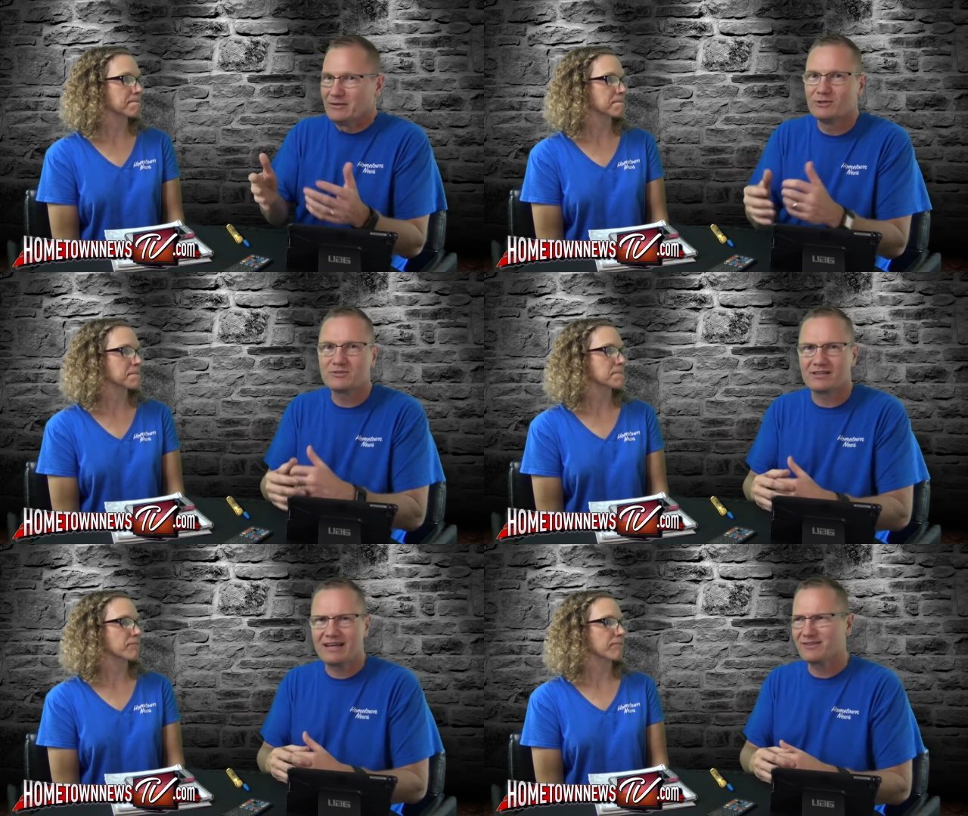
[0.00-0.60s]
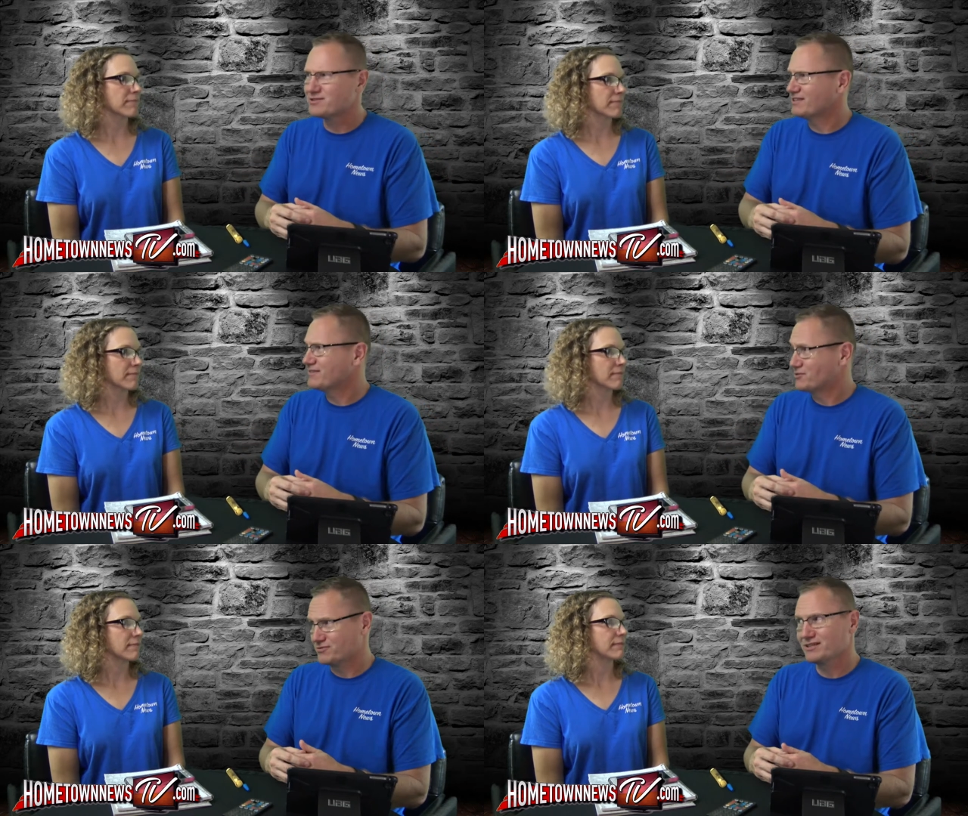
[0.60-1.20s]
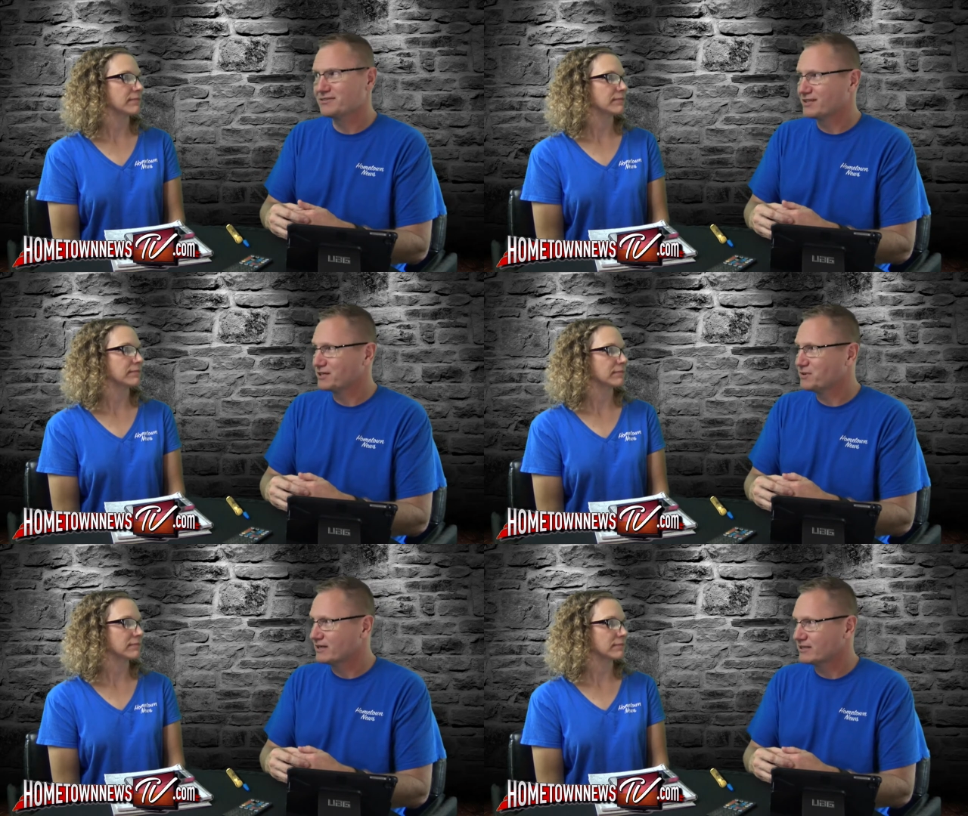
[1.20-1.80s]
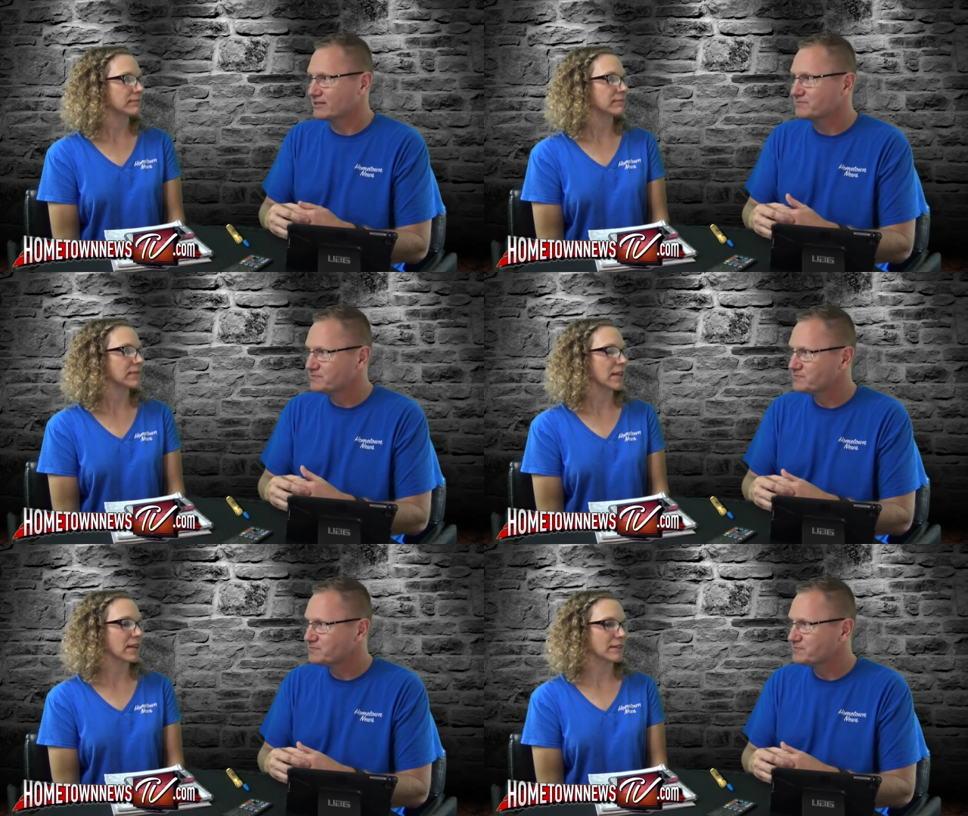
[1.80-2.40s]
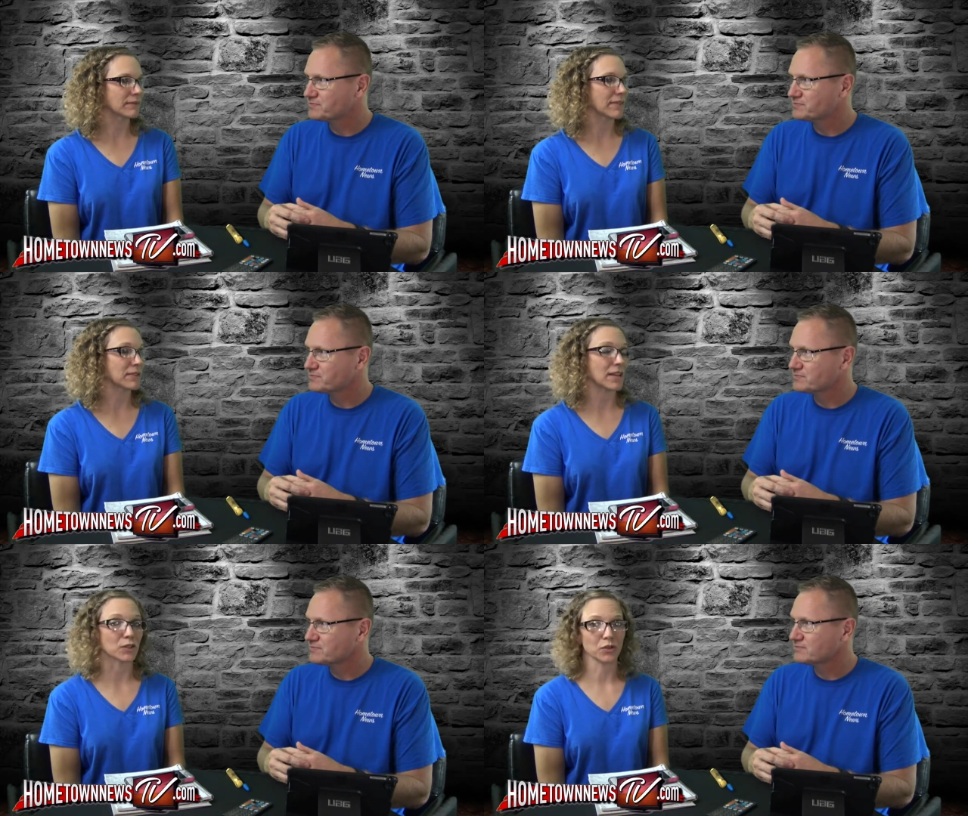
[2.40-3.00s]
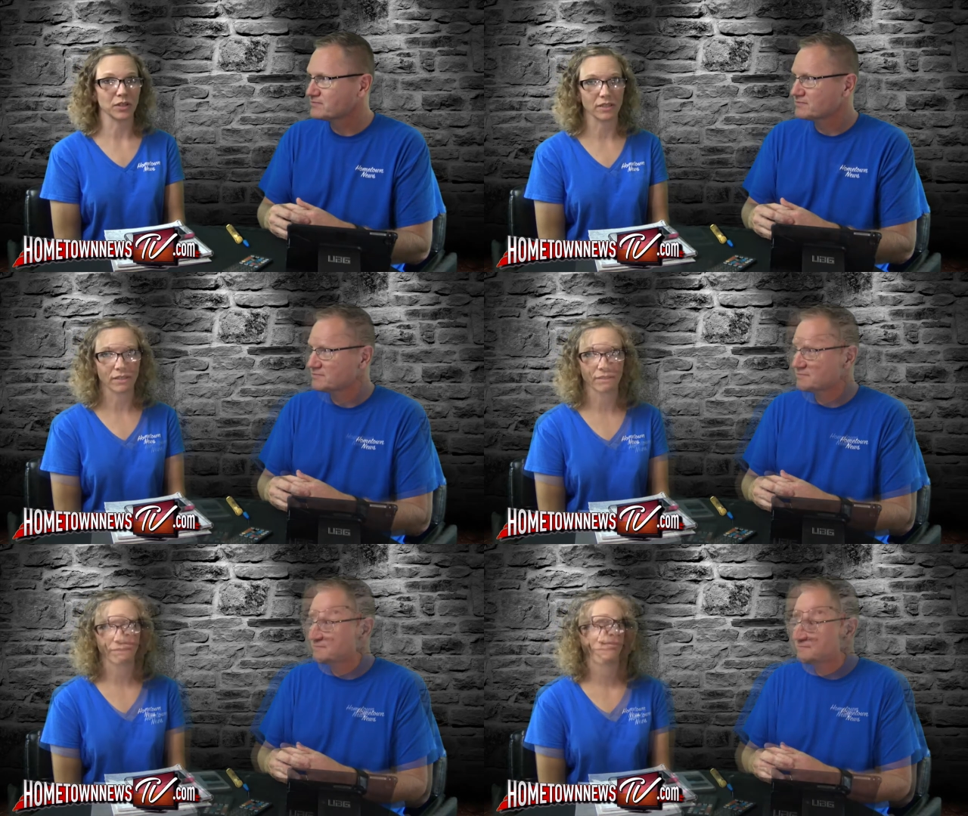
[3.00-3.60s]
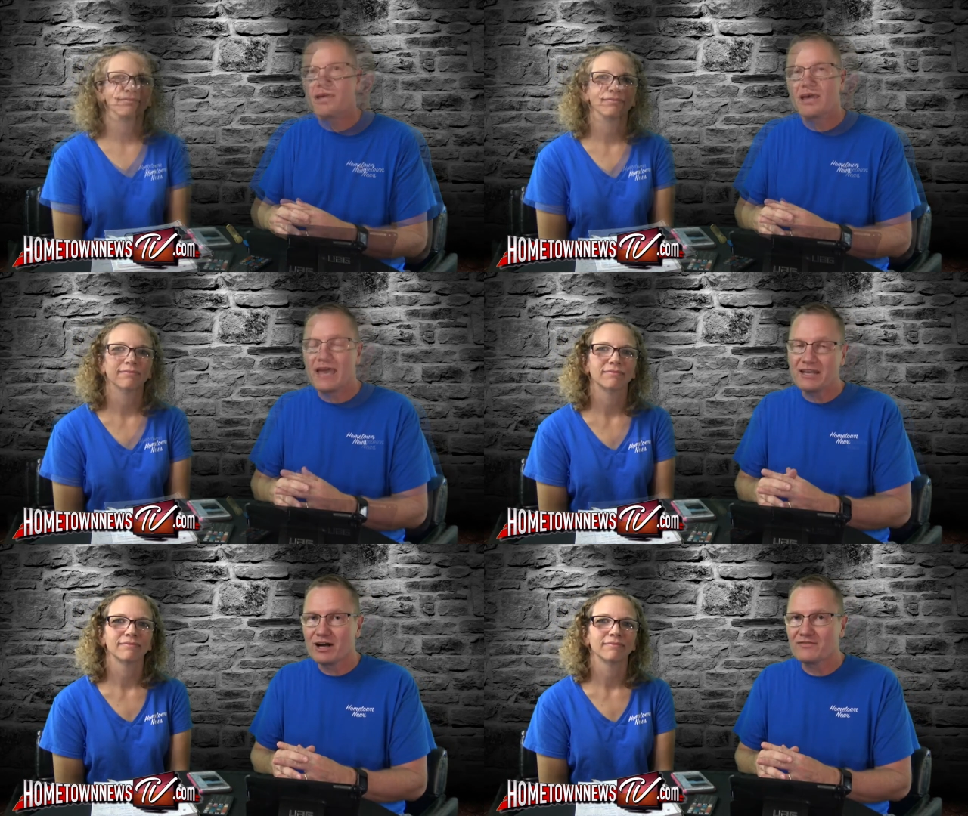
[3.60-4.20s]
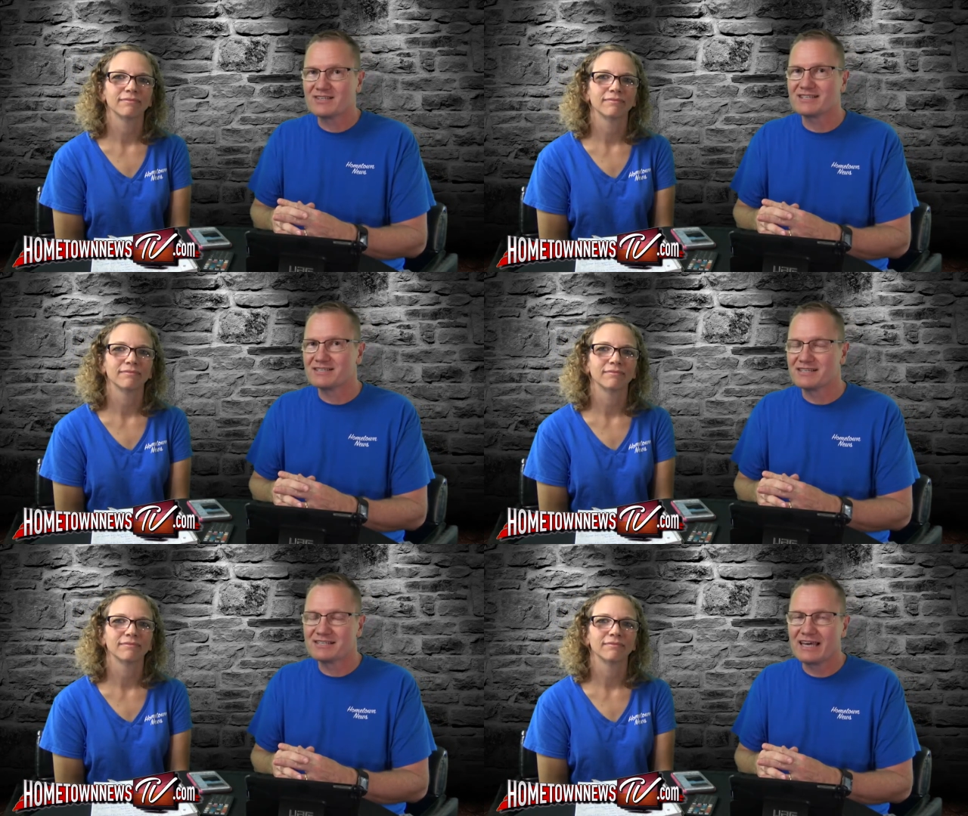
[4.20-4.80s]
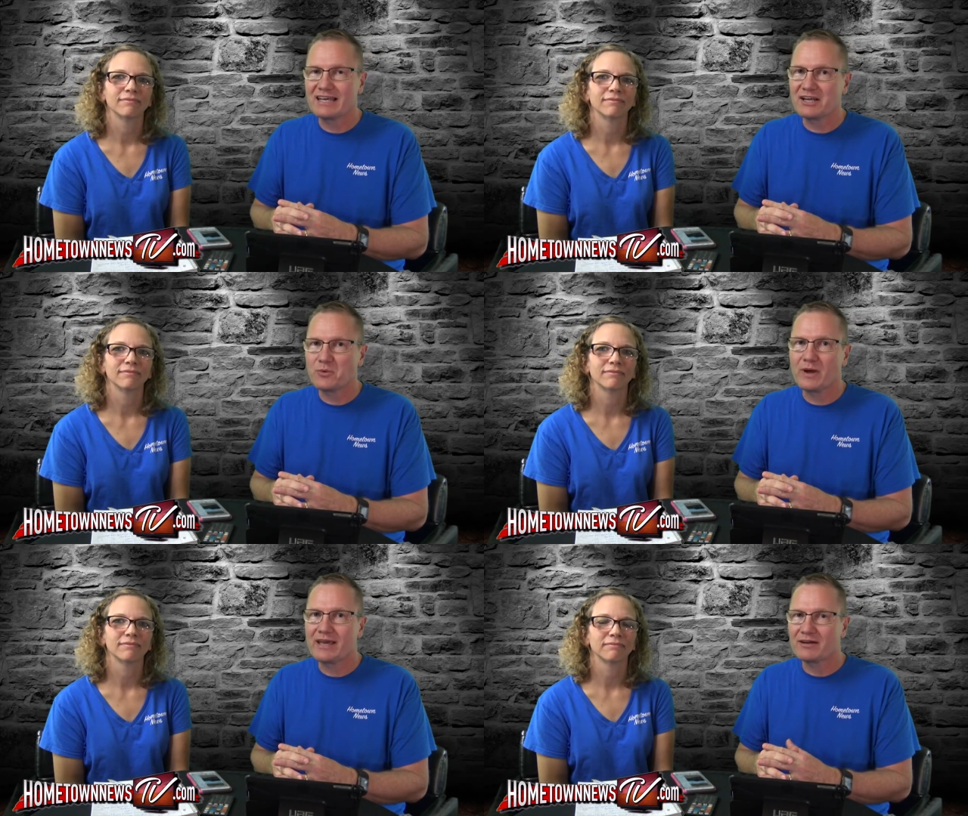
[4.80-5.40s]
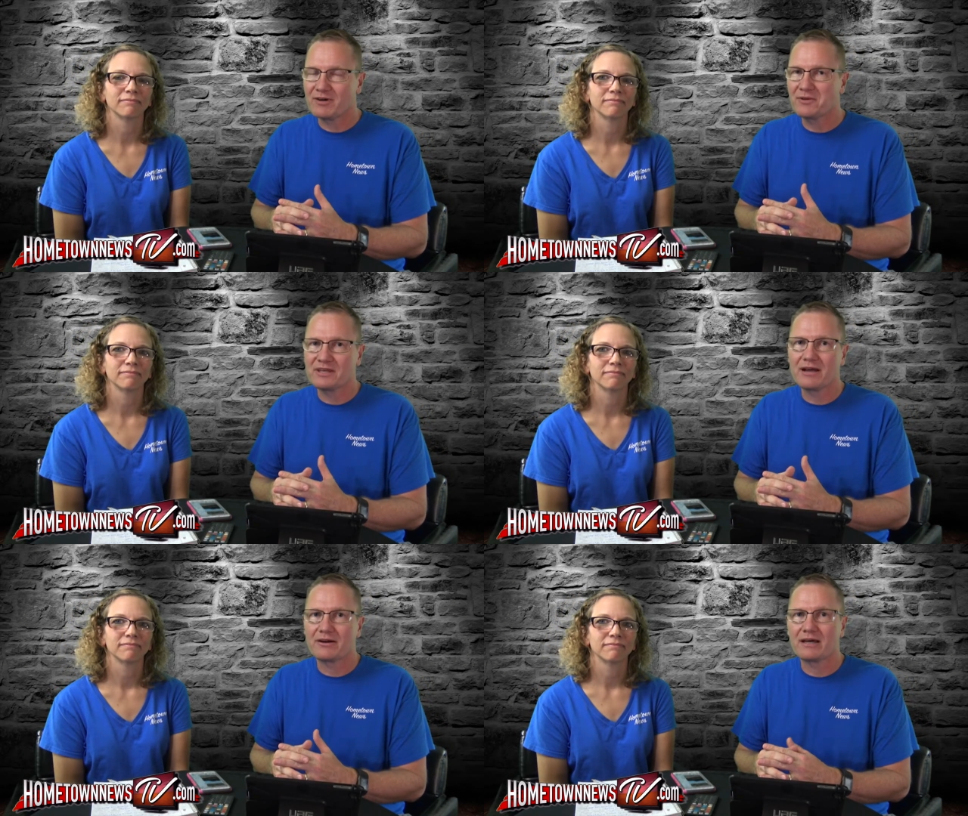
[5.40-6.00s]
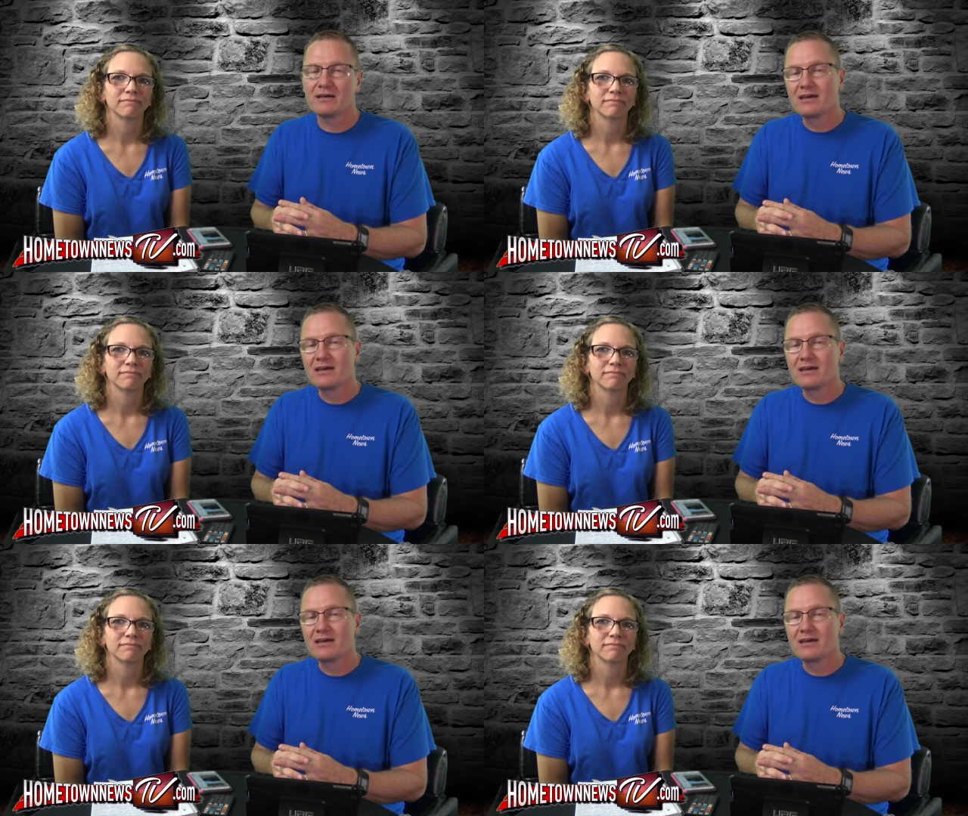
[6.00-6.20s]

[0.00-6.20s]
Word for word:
Speaker 1: lose a lot of those leaves really, really quickly.
Speaker 2: Yeah, if not trees.
Speaker 1: And harvest season is getting underway around the area.